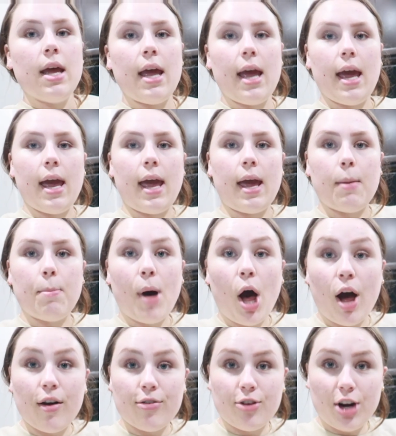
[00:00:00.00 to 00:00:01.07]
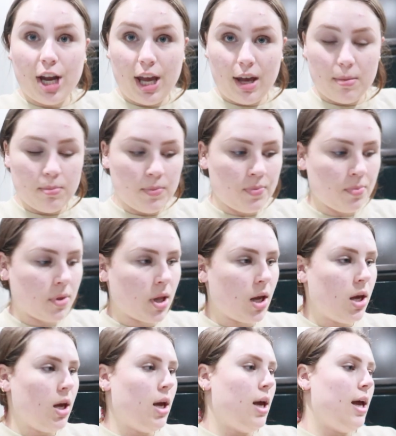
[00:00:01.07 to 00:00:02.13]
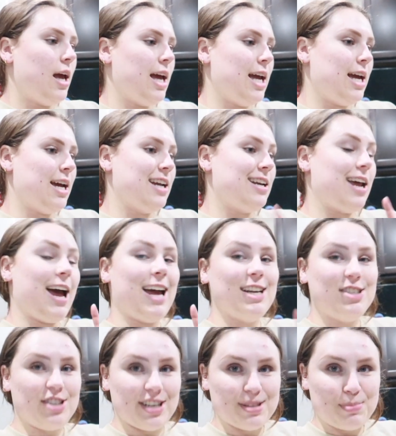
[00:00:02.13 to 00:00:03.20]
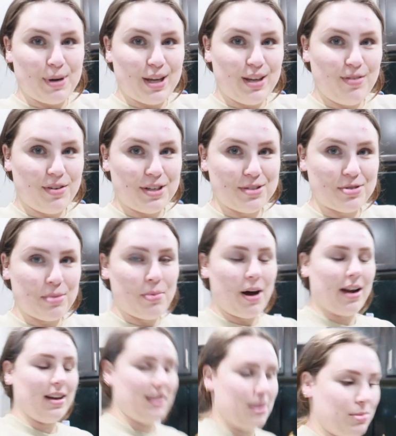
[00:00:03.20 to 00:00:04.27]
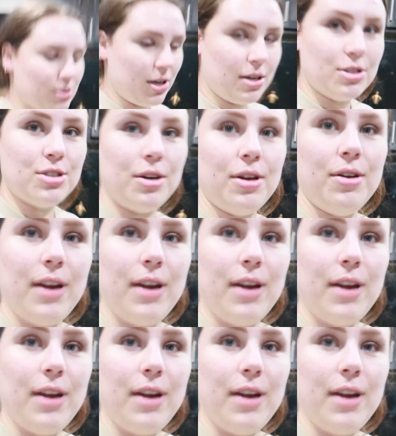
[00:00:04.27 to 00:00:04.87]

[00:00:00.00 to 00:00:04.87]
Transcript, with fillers: a pot for him. And I just barely finished repotting them, so I'll show you